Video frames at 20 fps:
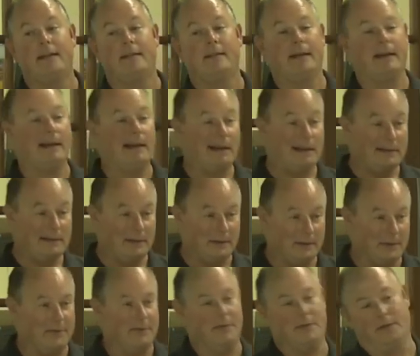they
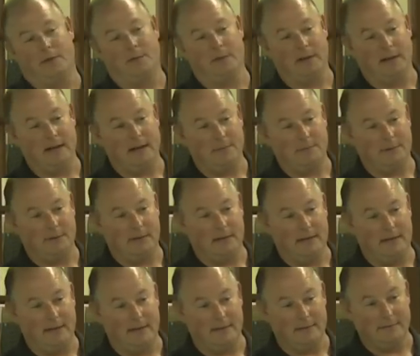unhook the thermocouple
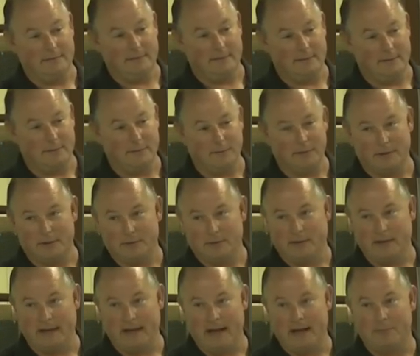and the, the 4 to
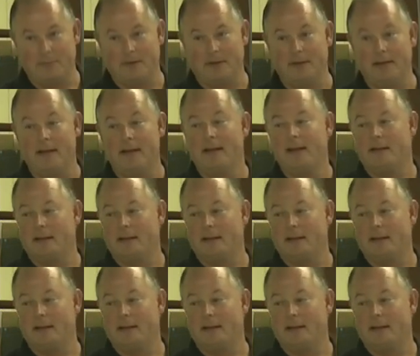20 output,